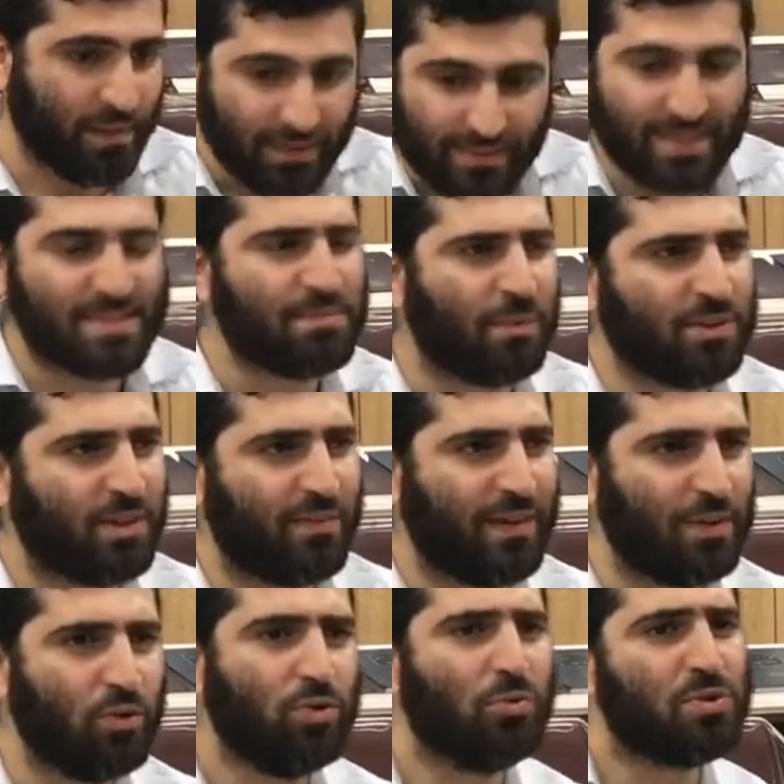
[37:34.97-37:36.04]
This month of
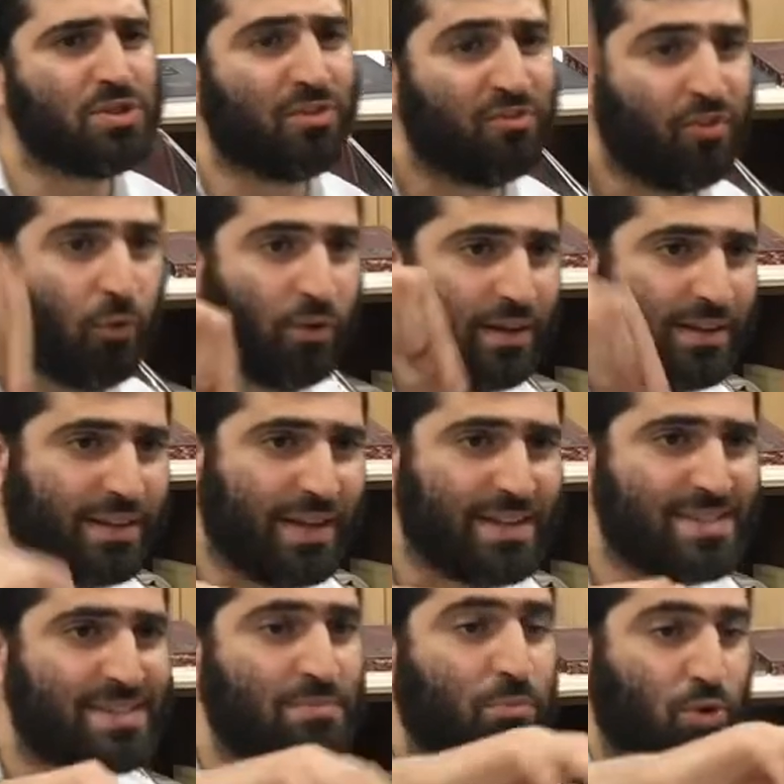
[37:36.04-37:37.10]
Elul was the 40
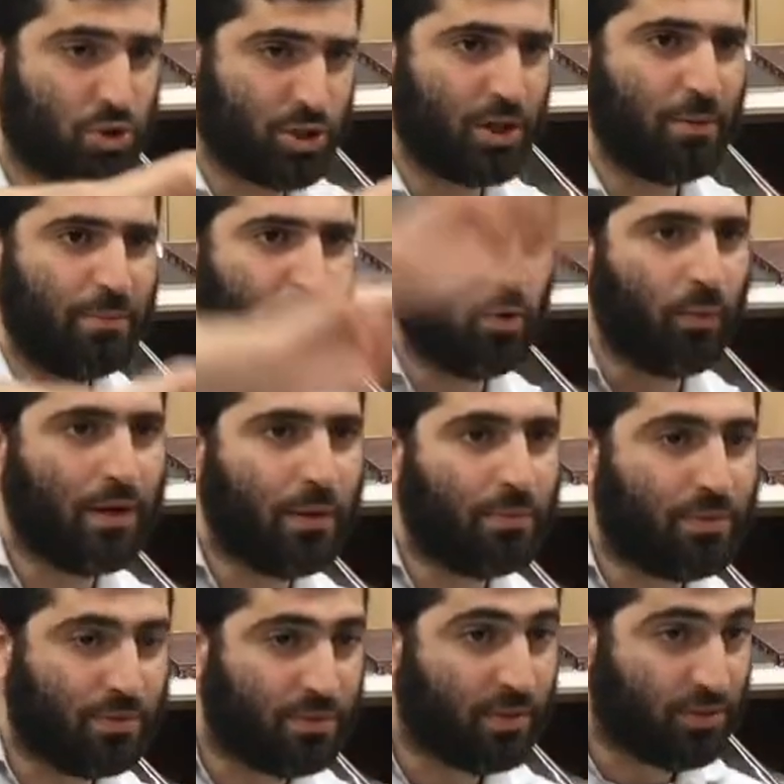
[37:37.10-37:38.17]
days Moshe Rabbeinu went
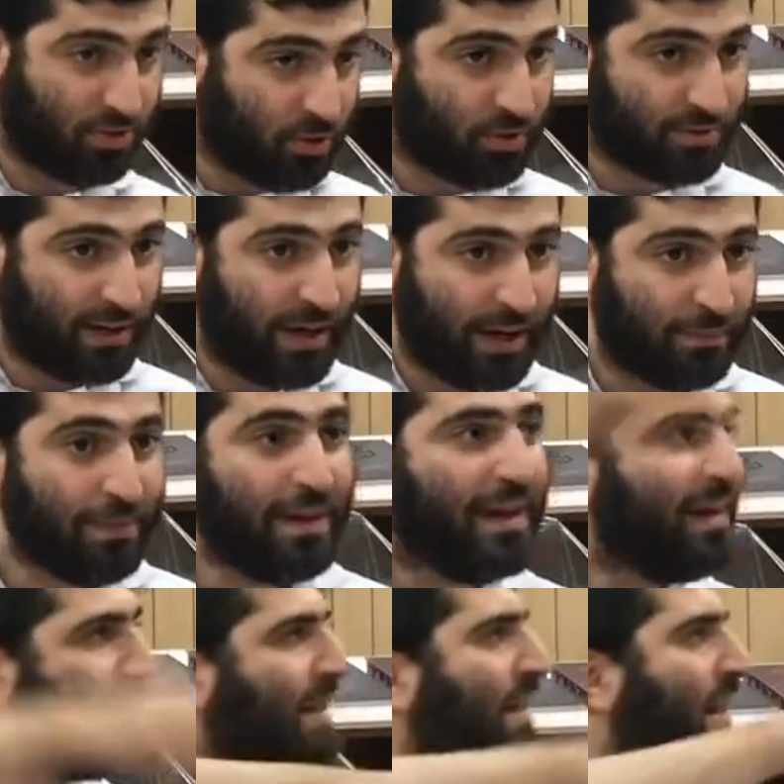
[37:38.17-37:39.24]
up the third time. He